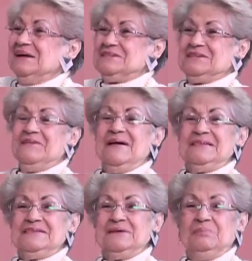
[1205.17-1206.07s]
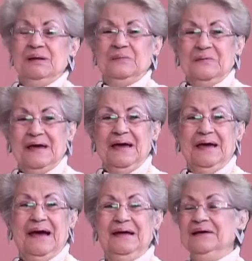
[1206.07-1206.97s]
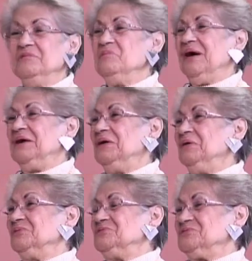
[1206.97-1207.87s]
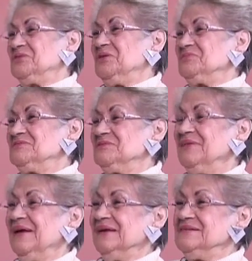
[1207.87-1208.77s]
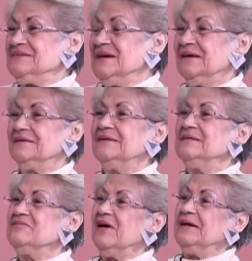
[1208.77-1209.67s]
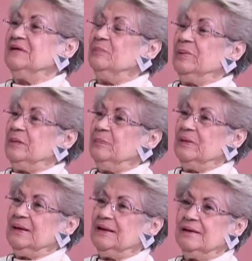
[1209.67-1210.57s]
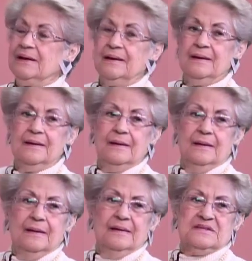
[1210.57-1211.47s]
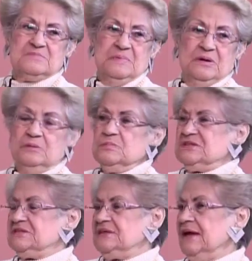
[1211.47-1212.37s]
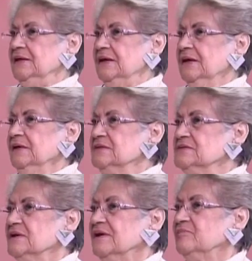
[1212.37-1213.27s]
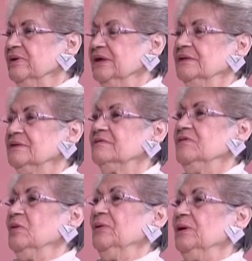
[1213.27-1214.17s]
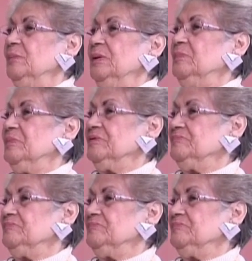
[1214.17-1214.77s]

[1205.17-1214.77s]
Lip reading: so I said, well, okay, I'll have my own show. So then I started inviting people, and it's been almost 10 years that I've been interviewing people.